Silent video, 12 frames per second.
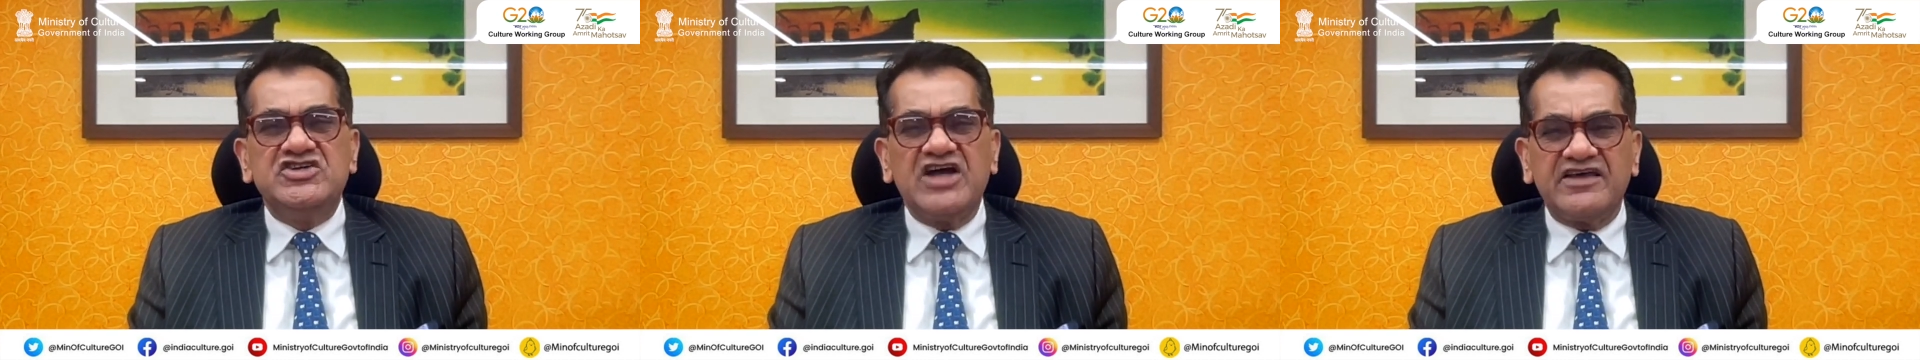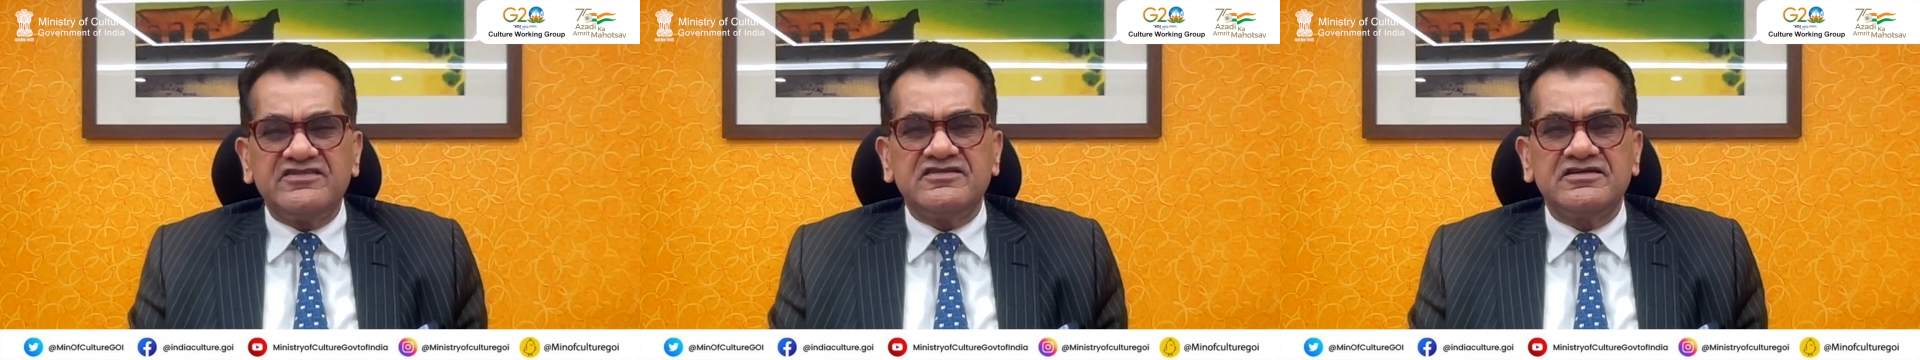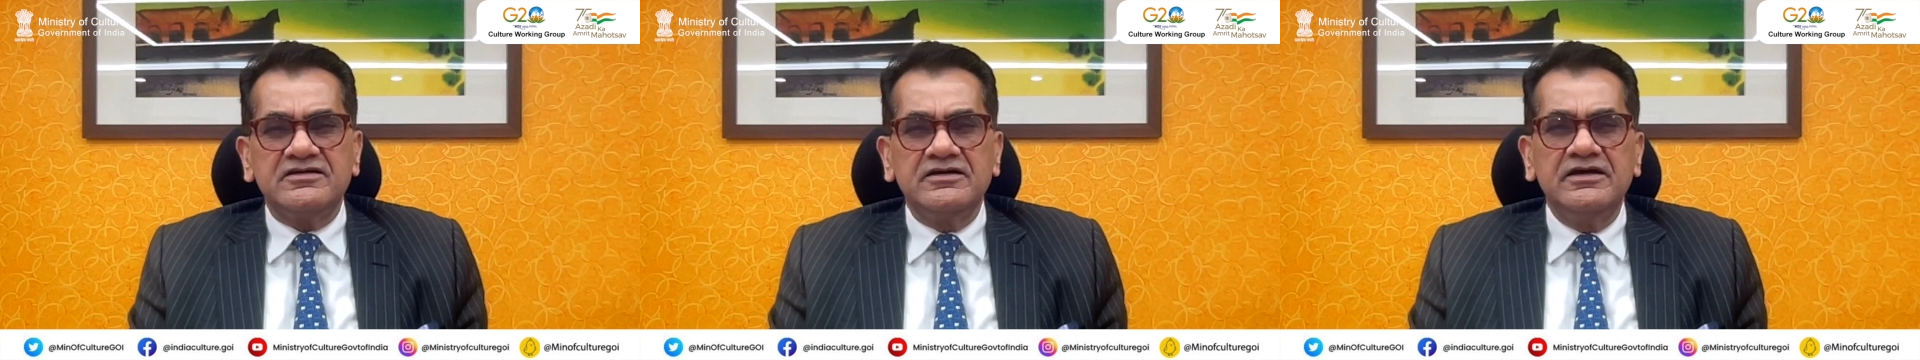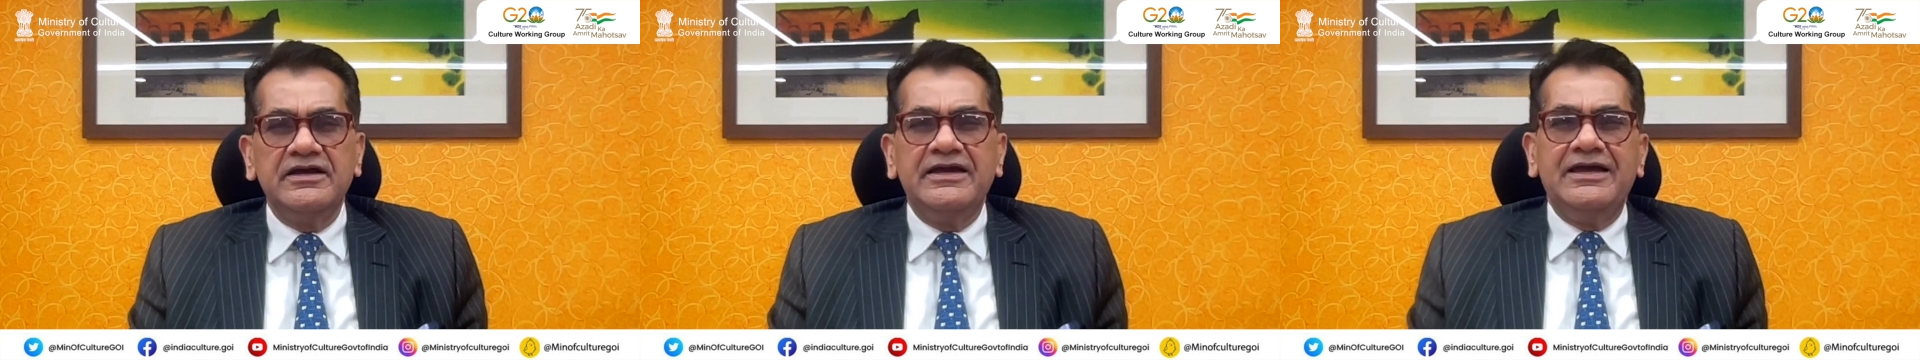just,
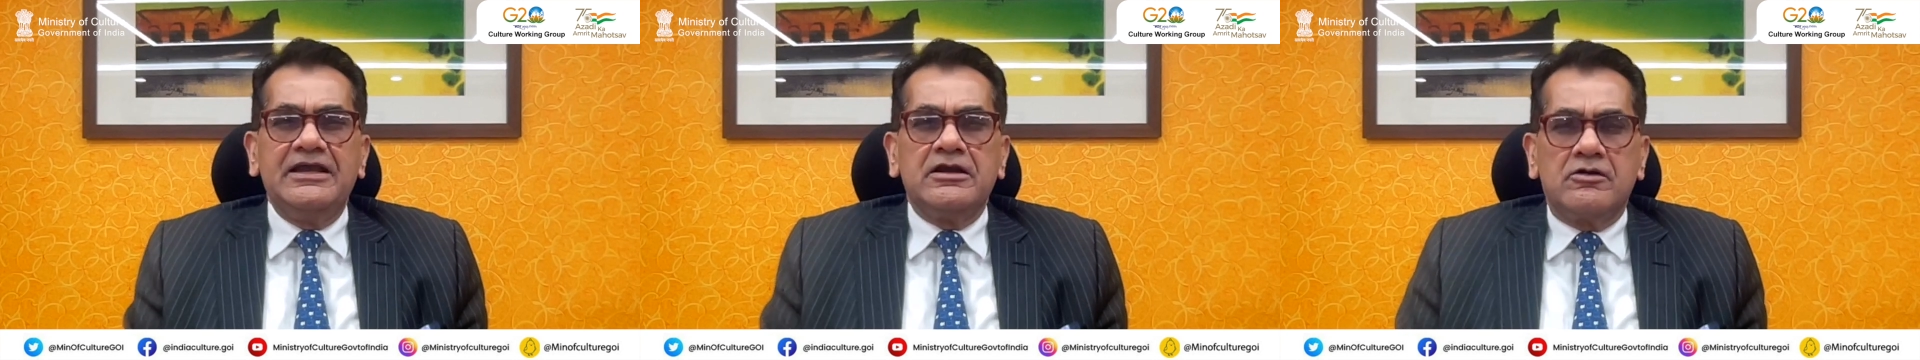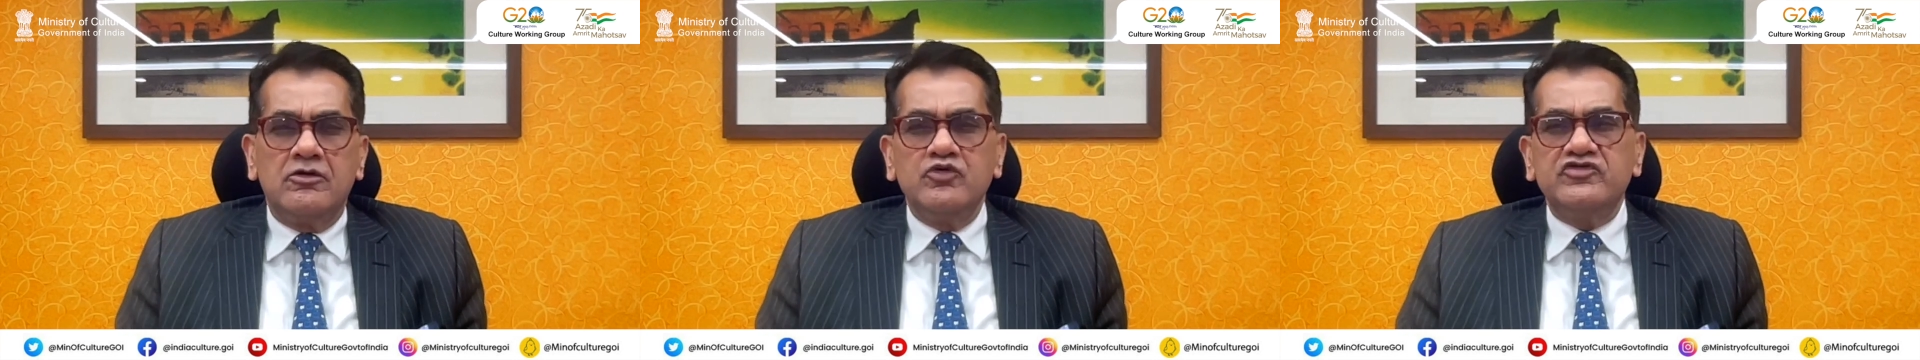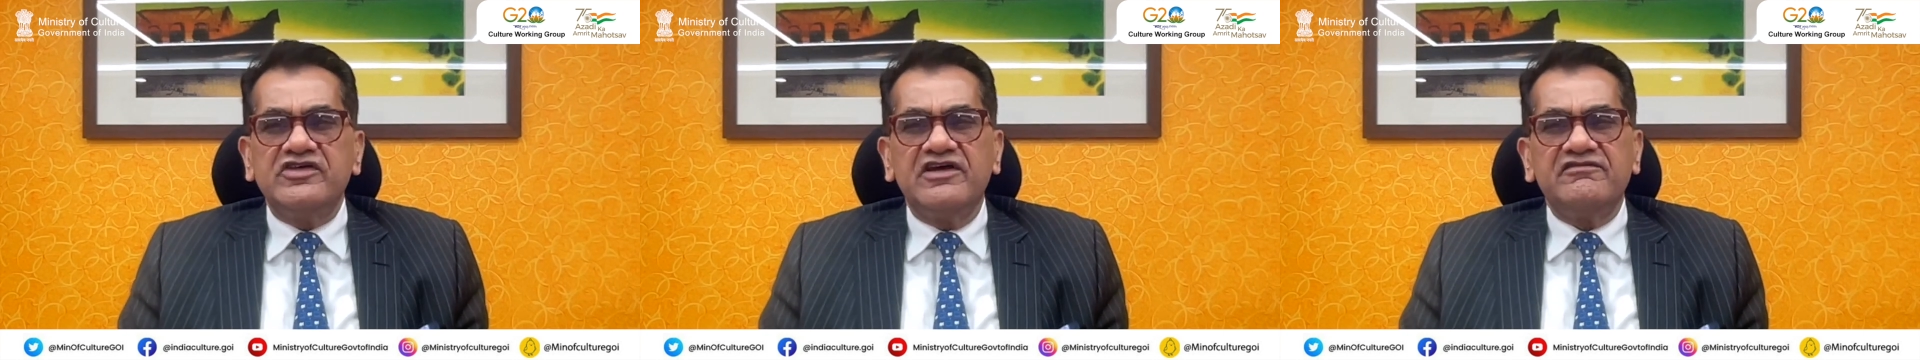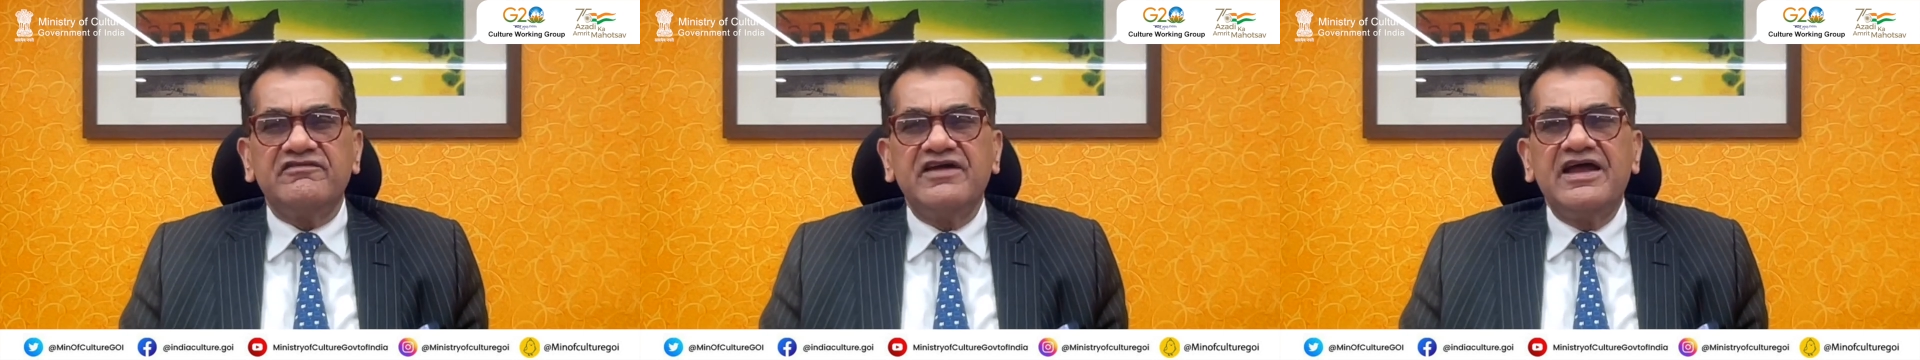inclusive,